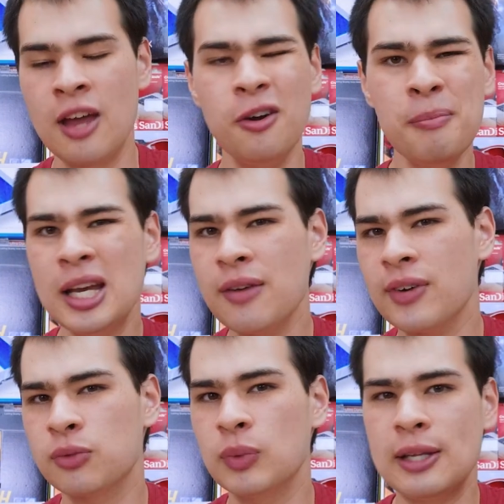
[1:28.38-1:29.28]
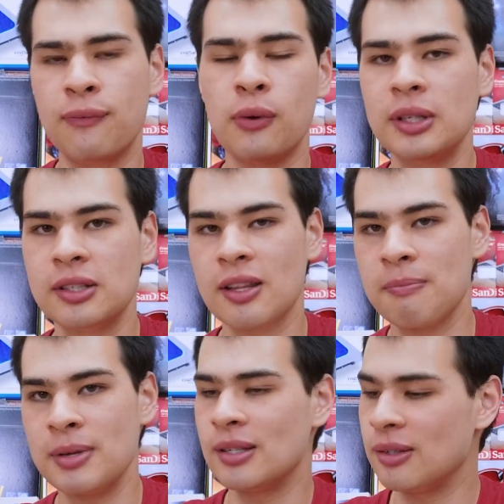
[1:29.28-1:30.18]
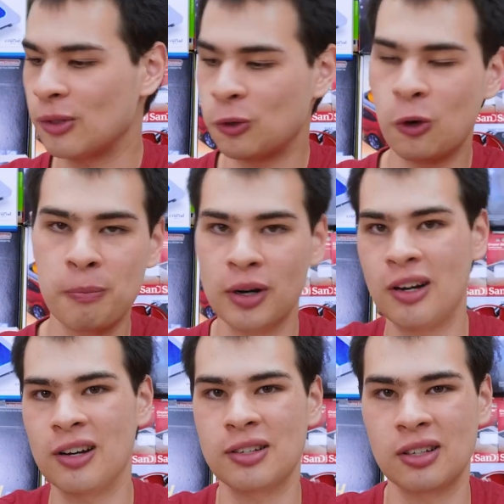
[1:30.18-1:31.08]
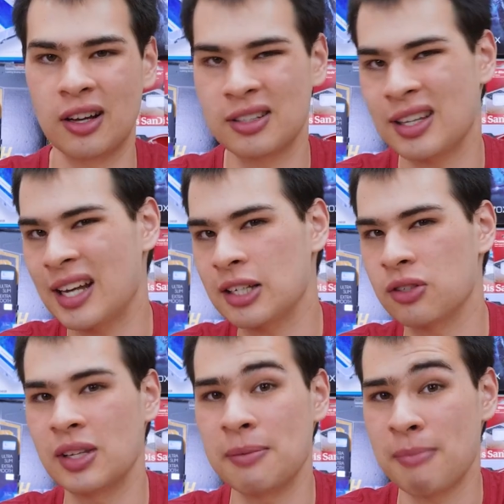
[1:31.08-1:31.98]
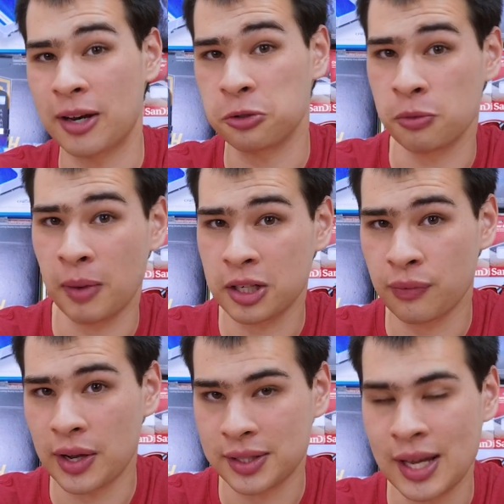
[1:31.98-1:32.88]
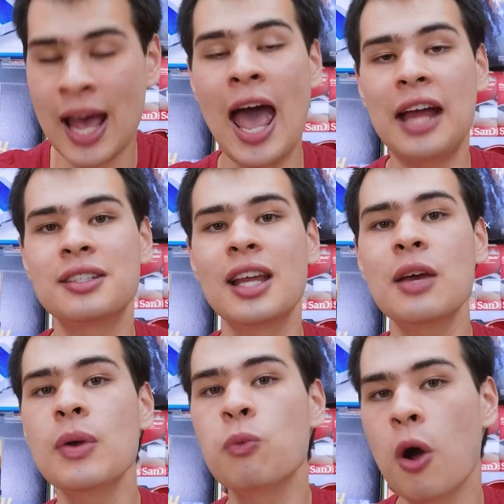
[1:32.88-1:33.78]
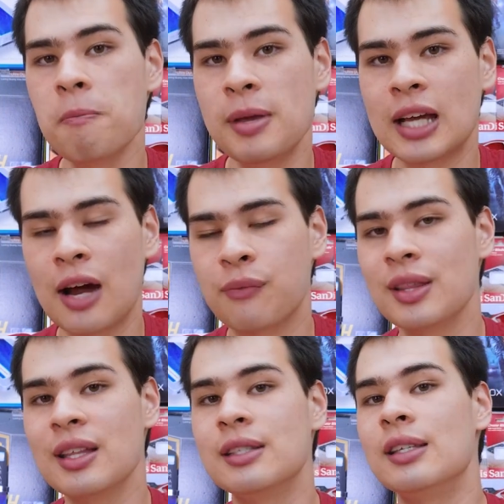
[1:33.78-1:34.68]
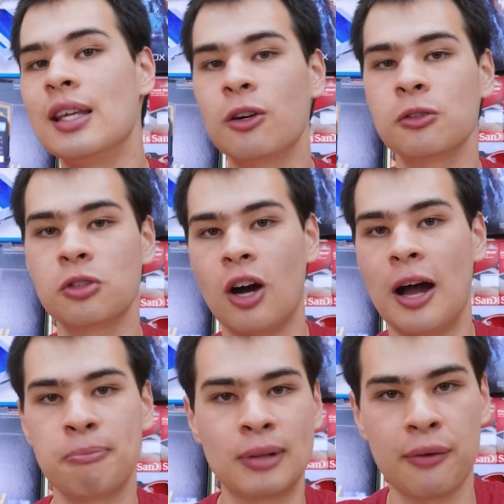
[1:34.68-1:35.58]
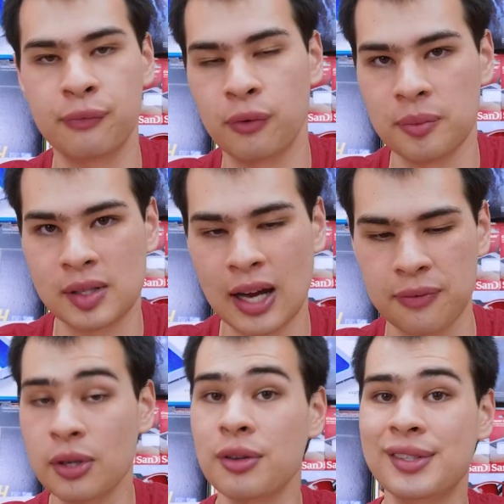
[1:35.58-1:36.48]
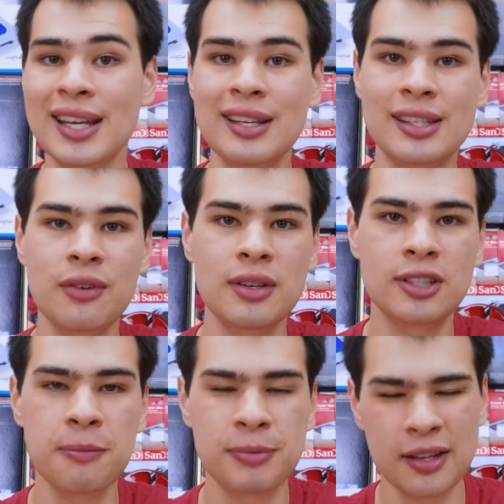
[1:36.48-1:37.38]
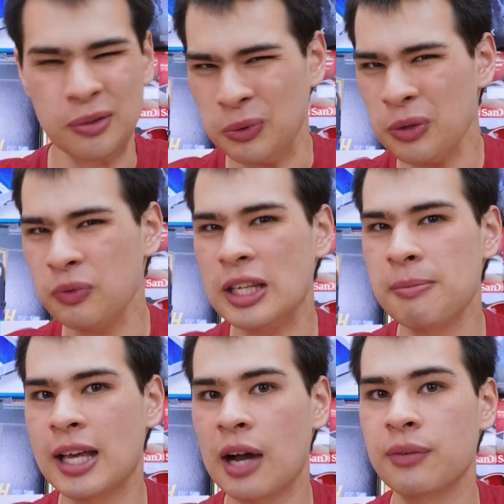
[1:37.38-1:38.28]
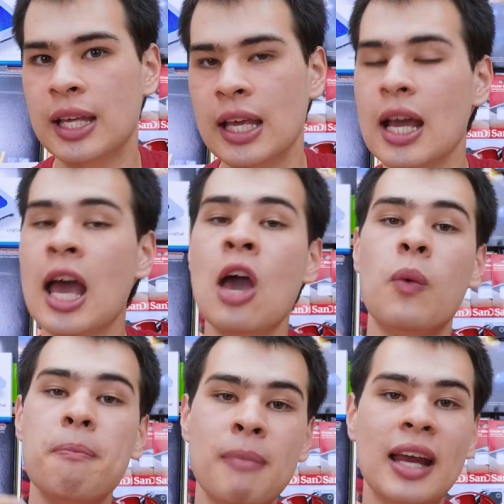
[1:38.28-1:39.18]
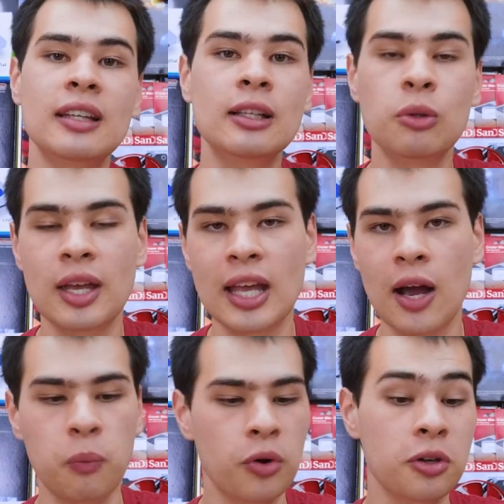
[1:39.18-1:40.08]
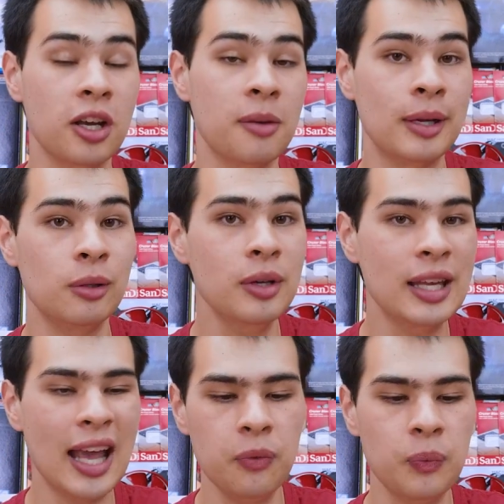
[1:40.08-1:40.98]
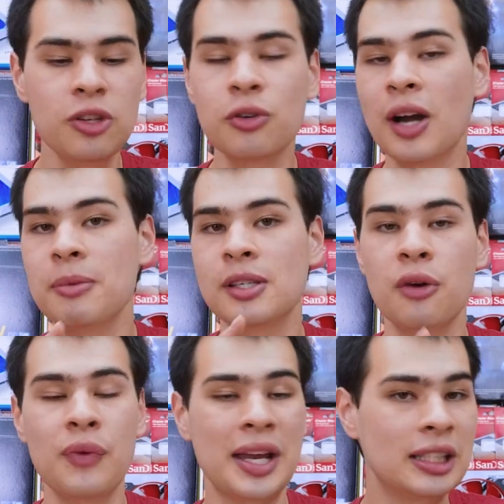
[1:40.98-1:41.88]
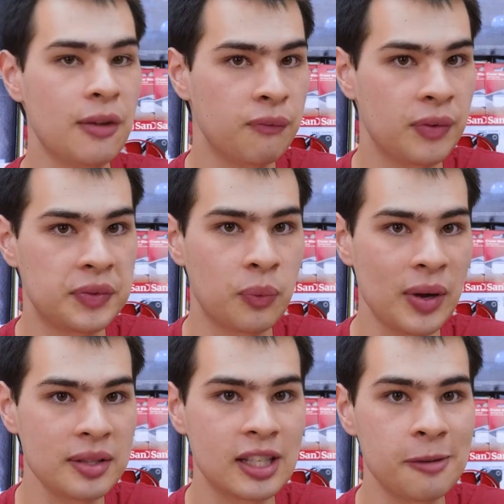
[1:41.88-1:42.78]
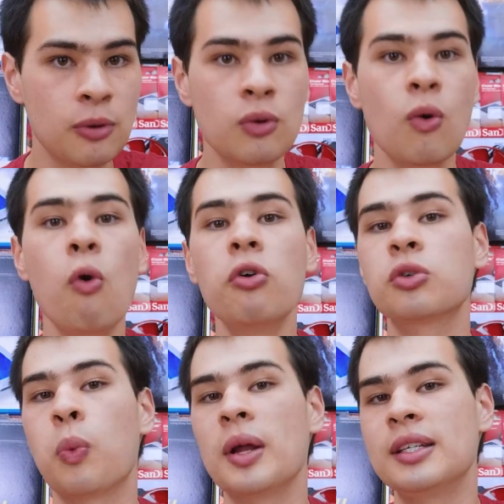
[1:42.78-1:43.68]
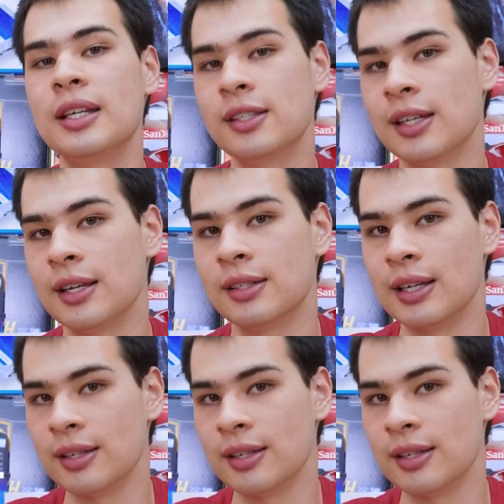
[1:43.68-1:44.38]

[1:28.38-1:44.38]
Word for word: not many of us really fall into the business and corporate kind of side, so that doesn't really matter too much of us. And today we won't be covering the Xeon type platform stuff, so your C series chipsets won't really be covered here. We're mainly looking at what you're going to be looking at when you grab yourself an 1151 CPU or 2066